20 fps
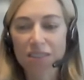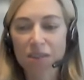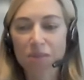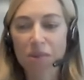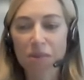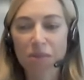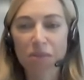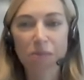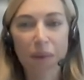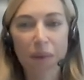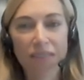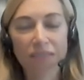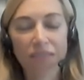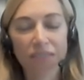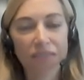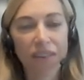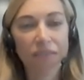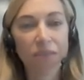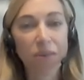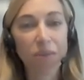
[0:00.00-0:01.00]
be respectful
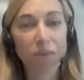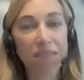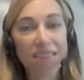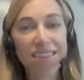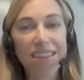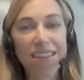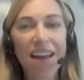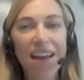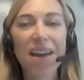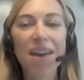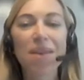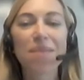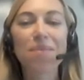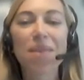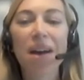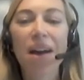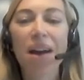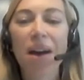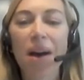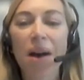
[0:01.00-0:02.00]
of everyone's time,
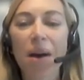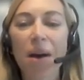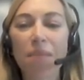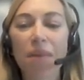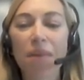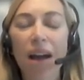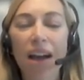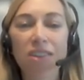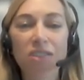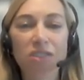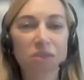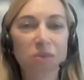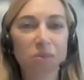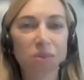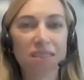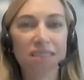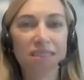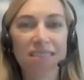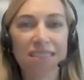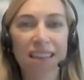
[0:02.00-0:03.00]
I just
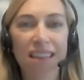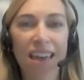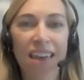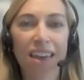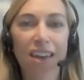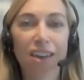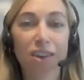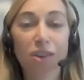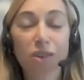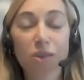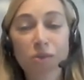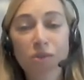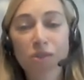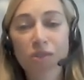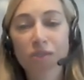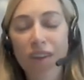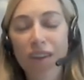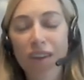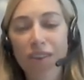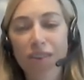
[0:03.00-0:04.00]
want to say a huge
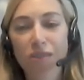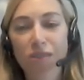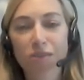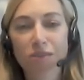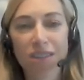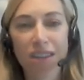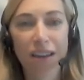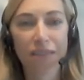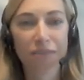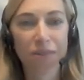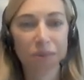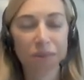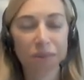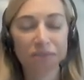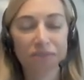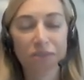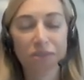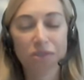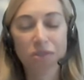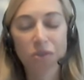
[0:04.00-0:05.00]
thank you to everyone
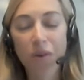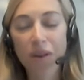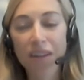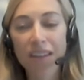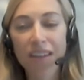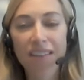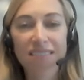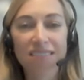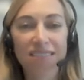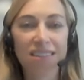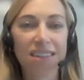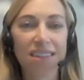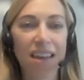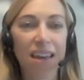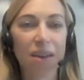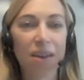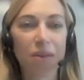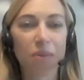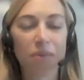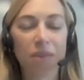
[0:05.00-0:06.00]
for joining us
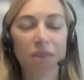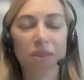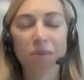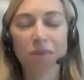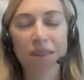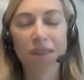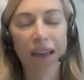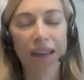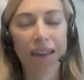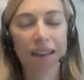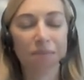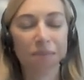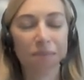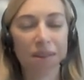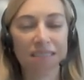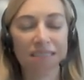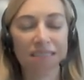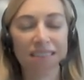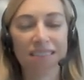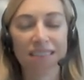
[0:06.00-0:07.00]
today. This would not have been
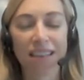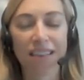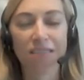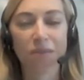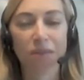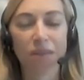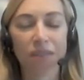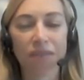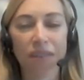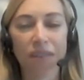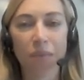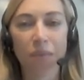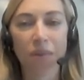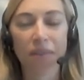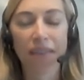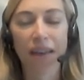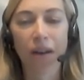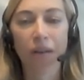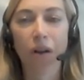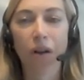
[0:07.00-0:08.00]
a successful event
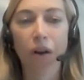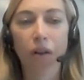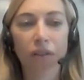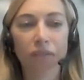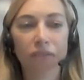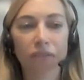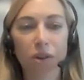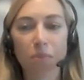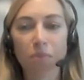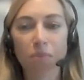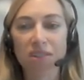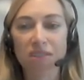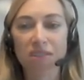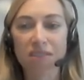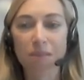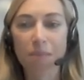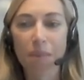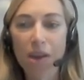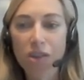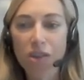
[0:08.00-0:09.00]
without all of your
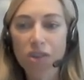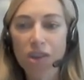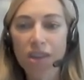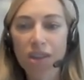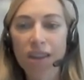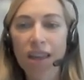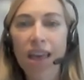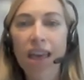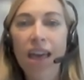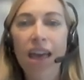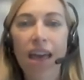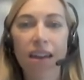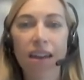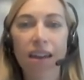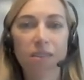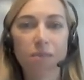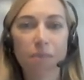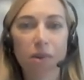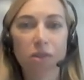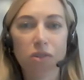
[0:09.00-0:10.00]
participation, and a
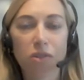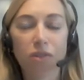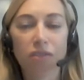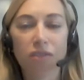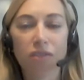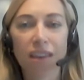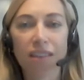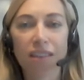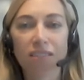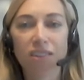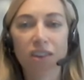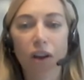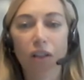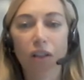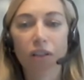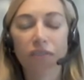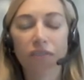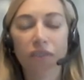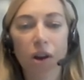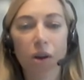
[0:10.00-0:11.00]
special thanks to all
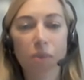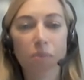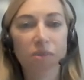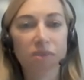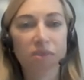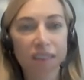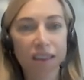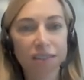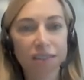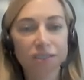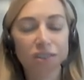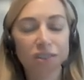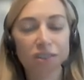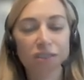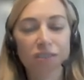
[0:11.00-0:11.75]
of our presenters